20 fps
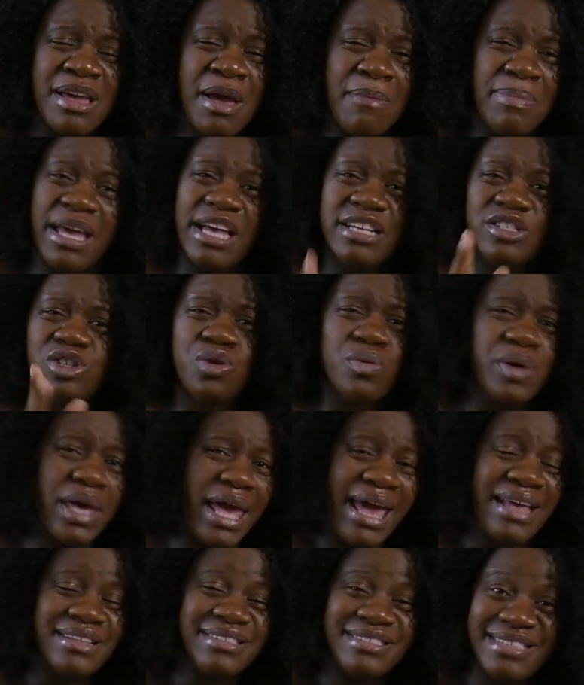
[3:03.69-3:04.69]
Because you
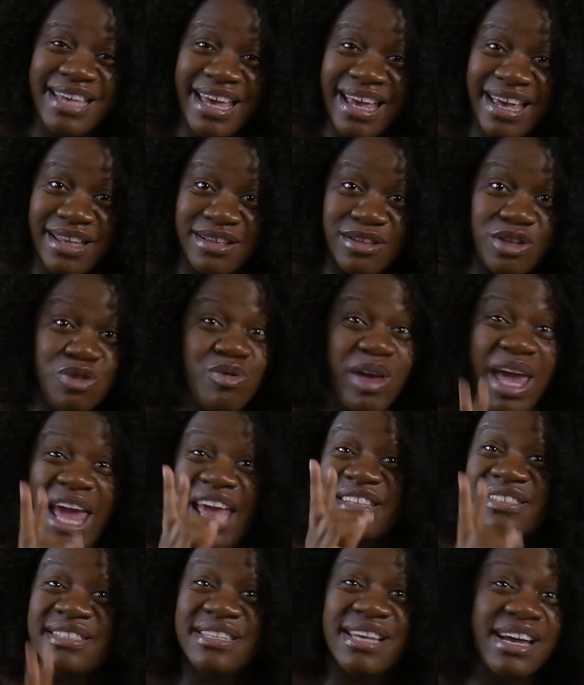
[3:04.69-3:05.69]
can't see it. You
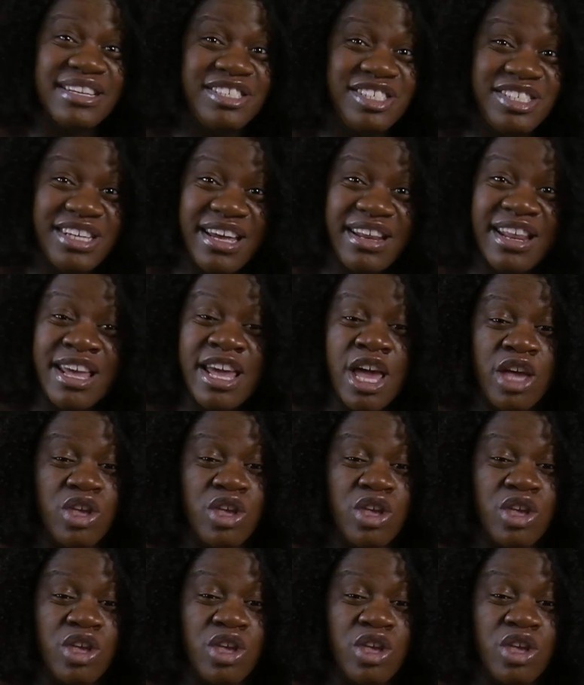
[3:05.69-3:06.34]
can't touch it.